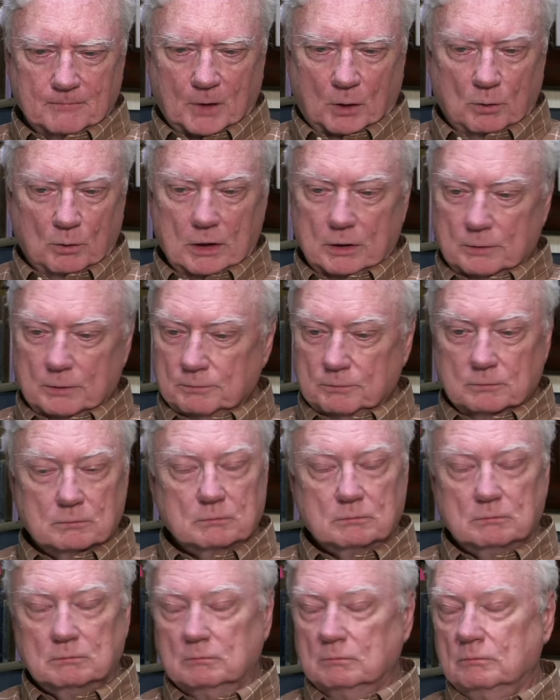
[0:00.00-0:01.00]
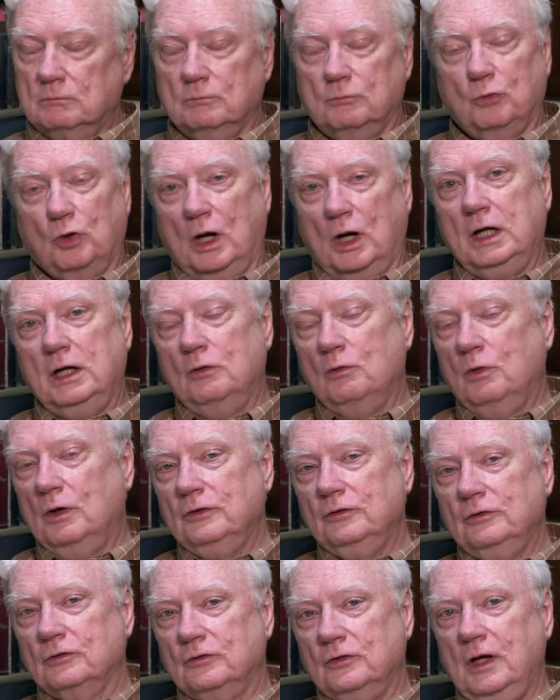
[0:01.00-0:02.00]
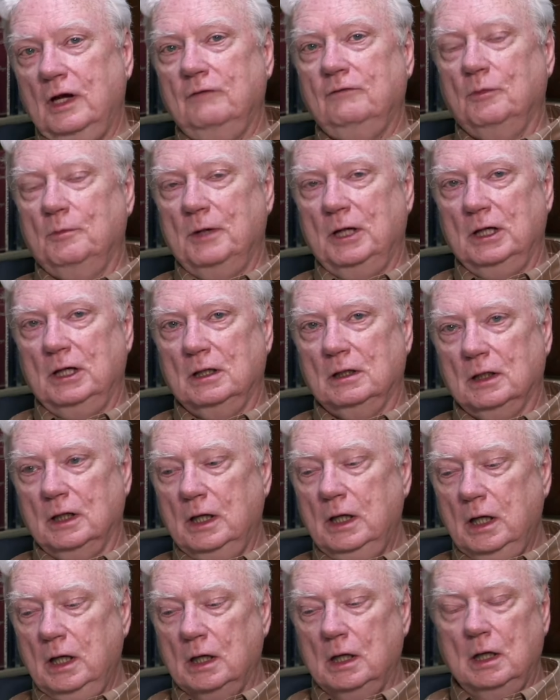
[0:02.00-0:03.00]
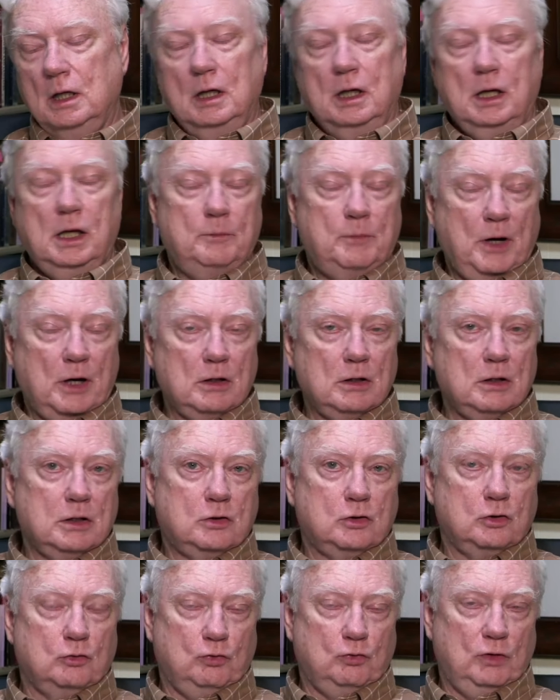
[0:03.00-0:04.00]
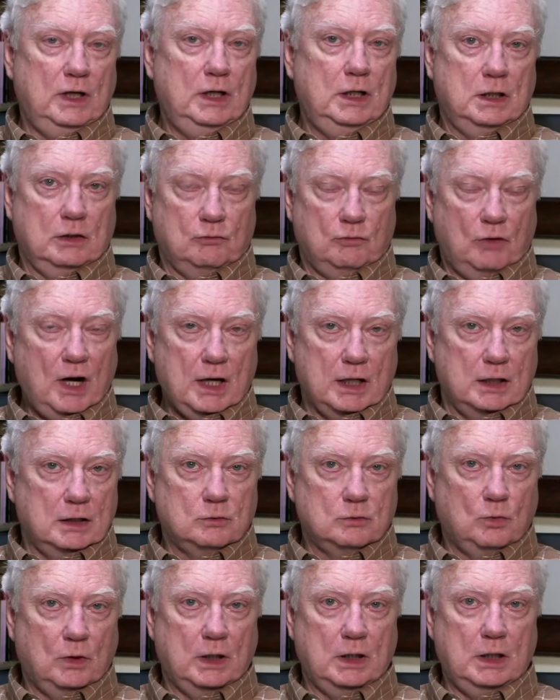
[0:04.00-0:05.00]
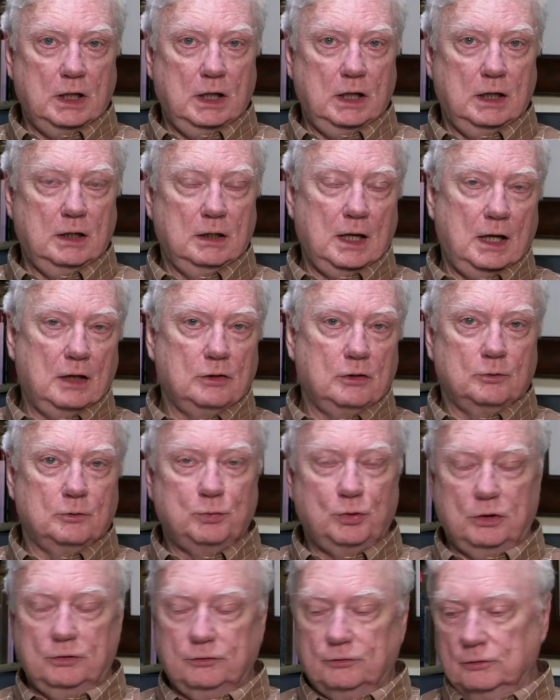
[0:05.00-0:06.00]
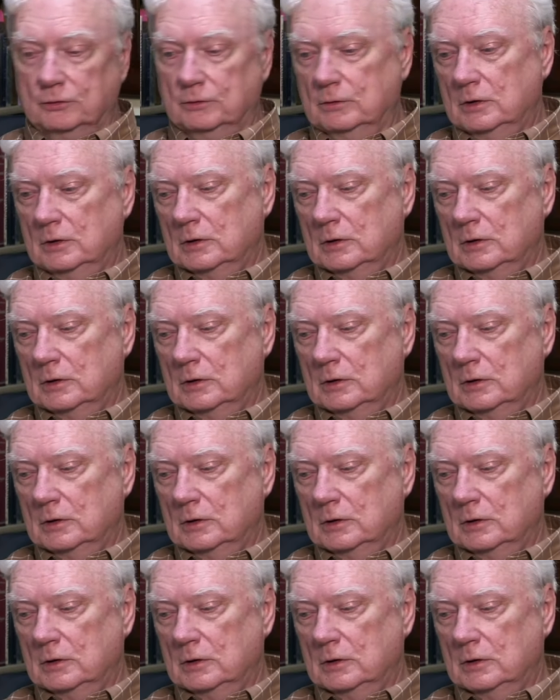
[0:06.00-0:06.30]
Well, Ronnie wasn't saved immediately. He barely could read and write when he entered prison.